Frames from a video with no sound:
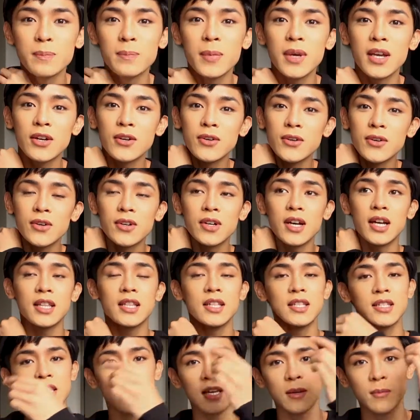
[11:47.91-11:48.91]
Pero
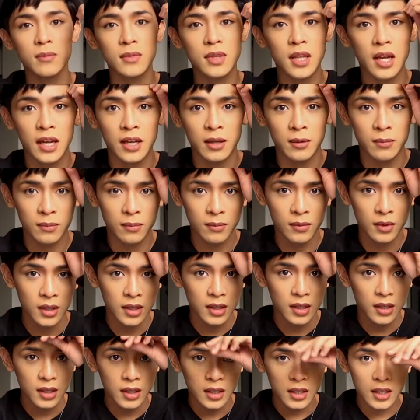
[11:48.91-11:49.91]
at the same time,
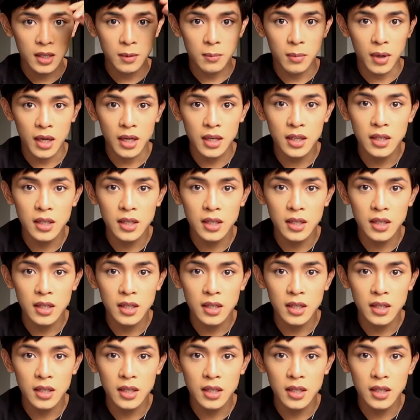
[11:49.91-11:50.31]
diba,